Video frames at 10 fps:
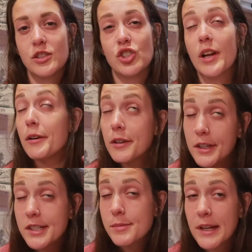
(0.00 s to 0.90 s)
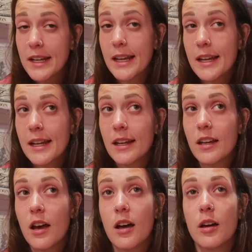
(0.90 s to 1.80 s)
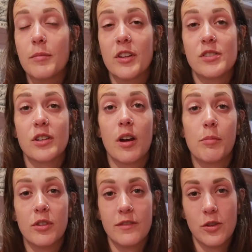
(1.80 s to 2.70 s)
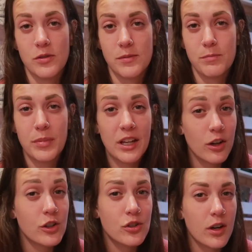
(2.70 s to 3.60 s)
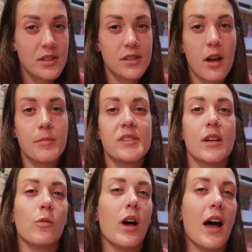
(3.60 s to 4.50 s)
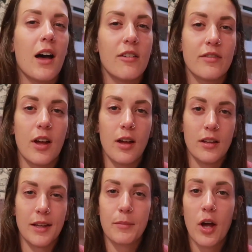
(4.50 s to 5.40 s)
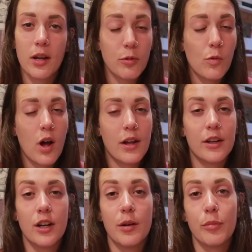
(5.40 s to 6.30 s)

Generally speaking, um, there's a couple of those bigger truck stops that will have uh, like potable water,